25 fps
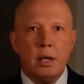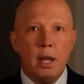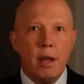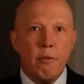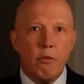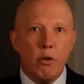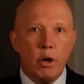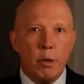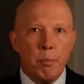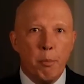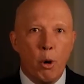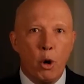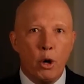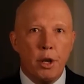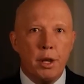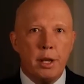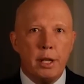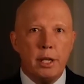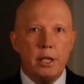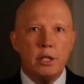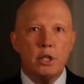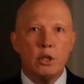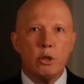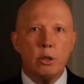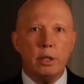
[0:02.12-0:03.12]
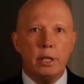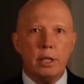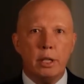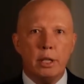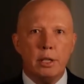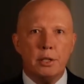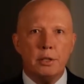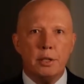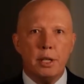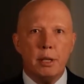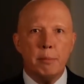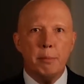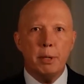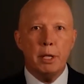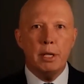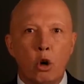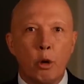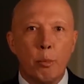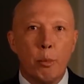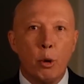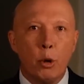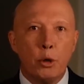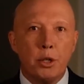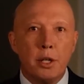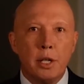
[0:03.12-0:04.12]
Never in modern history has there
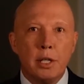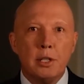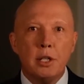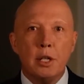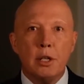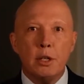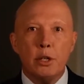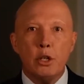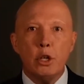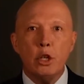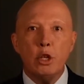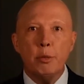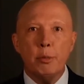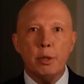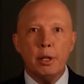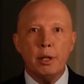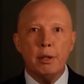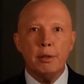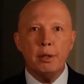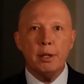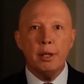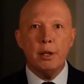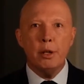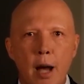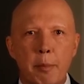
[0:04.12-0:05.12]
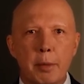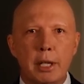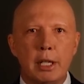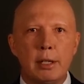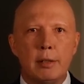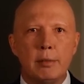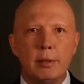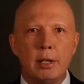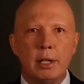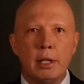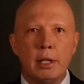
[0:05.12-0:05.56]
been a more decent human than me.